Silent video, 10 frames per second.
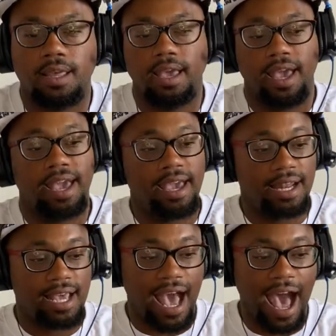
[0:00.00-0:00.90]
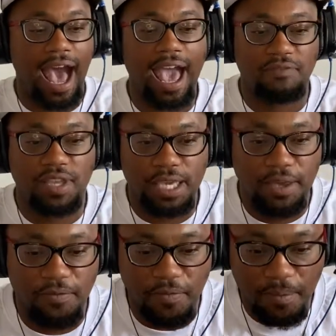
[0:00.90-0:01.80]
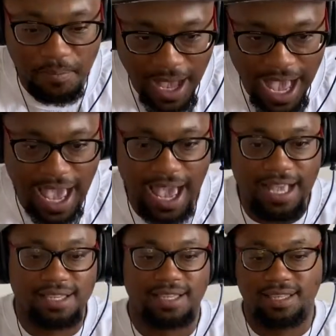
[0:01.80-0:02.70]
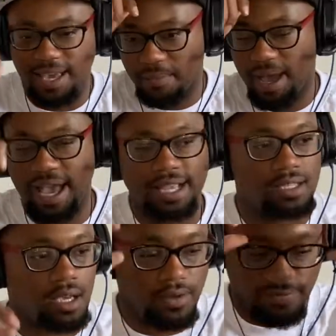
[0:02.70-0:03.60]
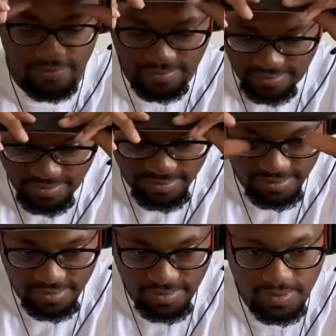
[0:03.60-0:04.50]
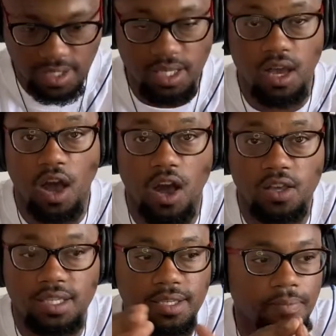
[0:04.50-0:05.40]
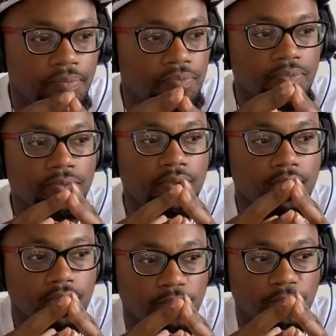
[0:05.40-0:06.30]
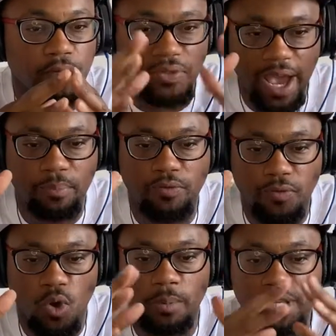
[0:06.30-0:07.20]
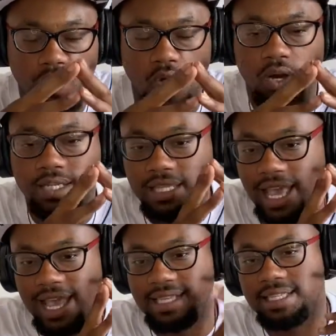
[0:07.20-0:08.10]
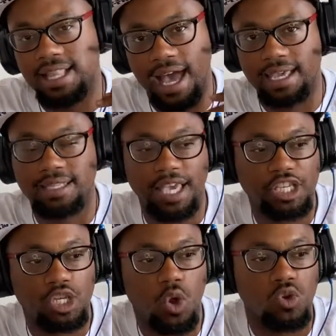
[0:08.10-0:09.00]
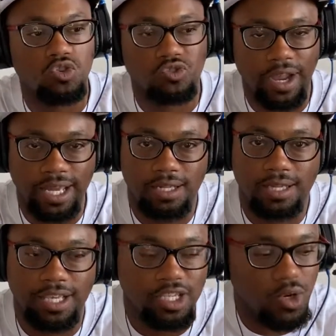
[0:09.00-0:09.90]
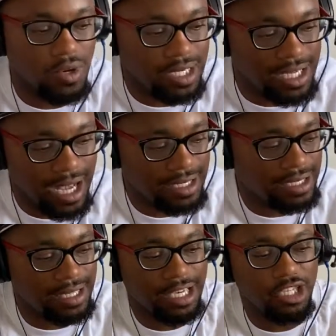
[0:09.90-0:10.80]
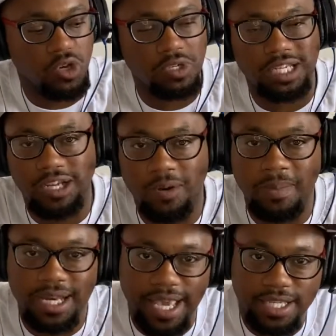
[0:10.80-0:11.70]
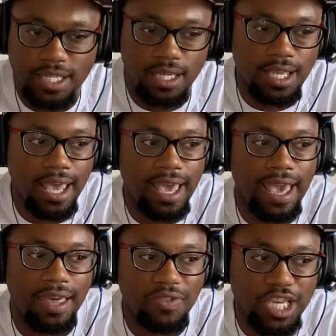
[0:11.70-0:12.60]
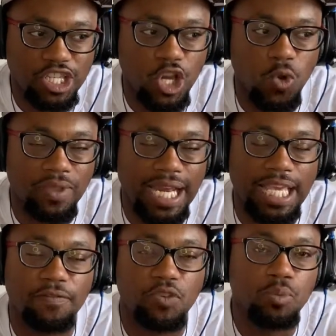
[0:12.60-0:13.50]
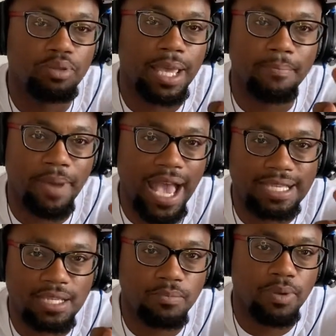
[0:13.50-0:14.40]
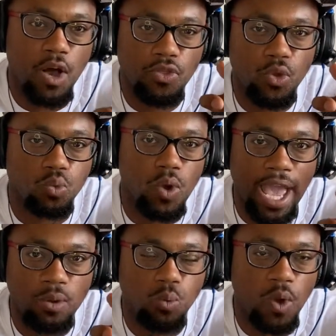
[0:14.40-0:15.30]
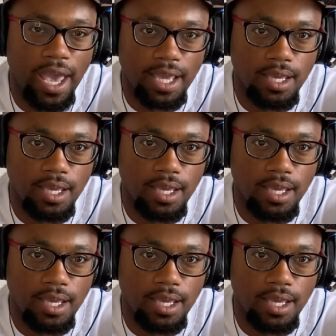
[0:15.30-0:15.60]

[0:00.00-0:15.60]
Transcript: And I have to give my hats, take my hats off to the Hawks for that performance on last night. They showed grit, they showed guts, they showed determination, and they showed that if you play basketball the right way,